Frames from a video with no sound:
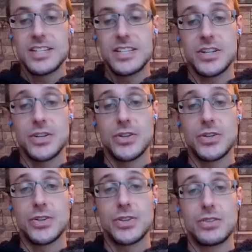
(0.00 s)

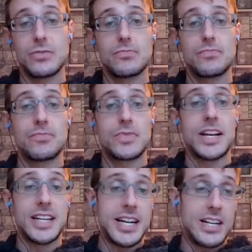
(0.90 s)
so
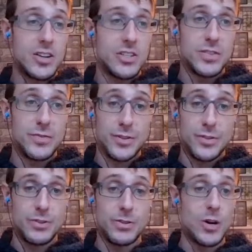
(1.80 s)
again, those of
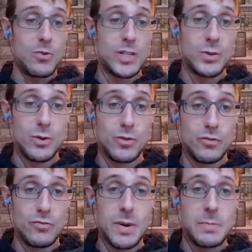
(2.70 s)
you who are older will
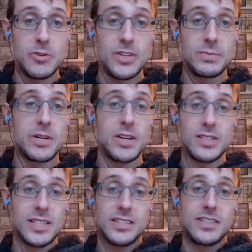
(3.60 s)
remember in the
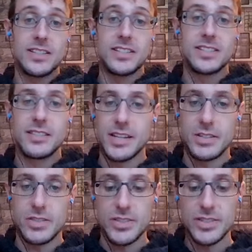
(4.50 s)
past that these
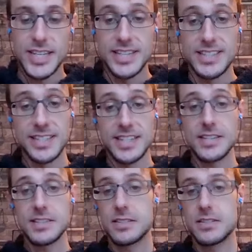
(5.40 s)
things didn't
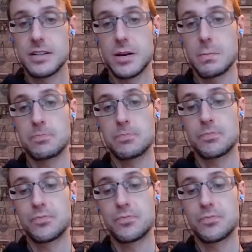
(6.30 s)
exist. And